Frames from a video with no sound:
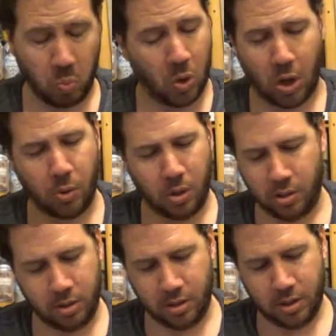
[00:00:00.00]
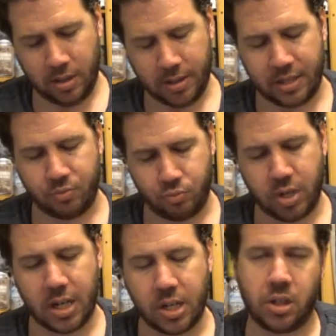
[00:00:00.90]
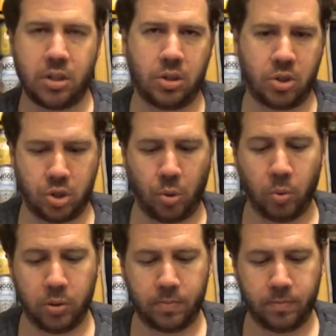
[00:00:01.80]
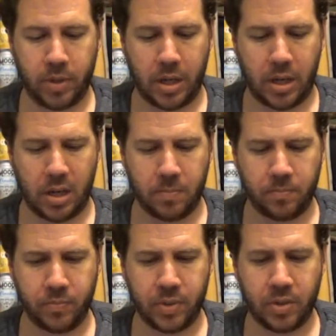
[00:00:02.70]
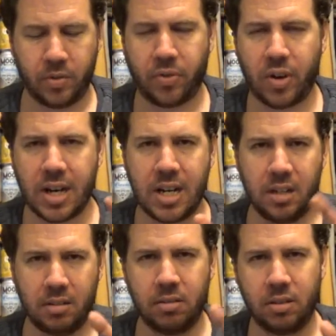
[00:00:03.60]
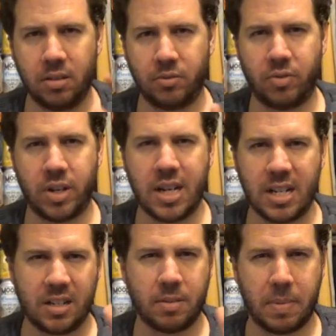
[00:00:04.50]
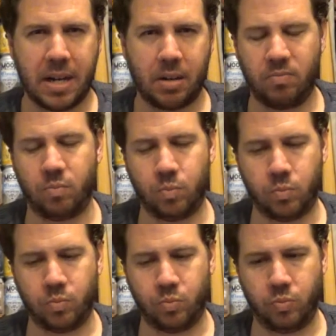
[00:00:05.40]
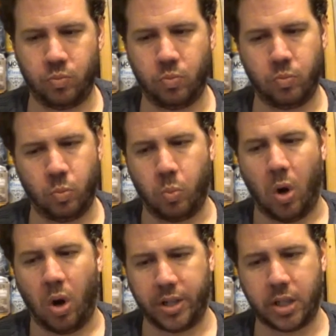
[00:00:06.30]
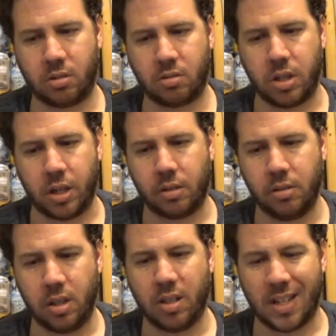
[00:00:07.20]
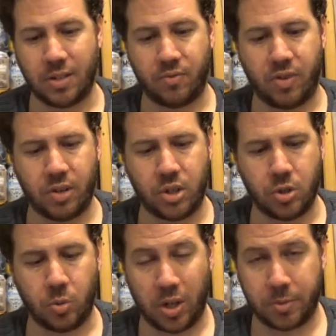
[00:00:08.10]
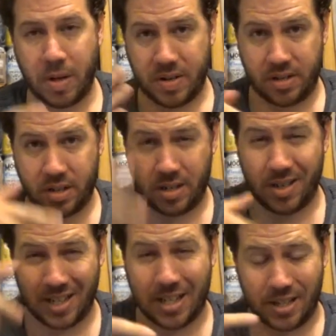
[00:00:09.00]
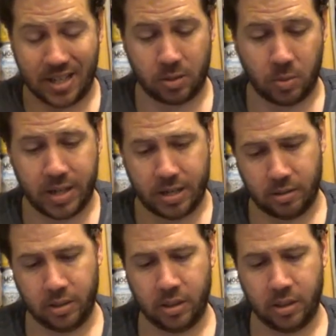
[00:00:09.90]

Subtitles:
Wow, that's really short. Three is about what I, you know, that is very short. I suppose that's so they can get the next one out.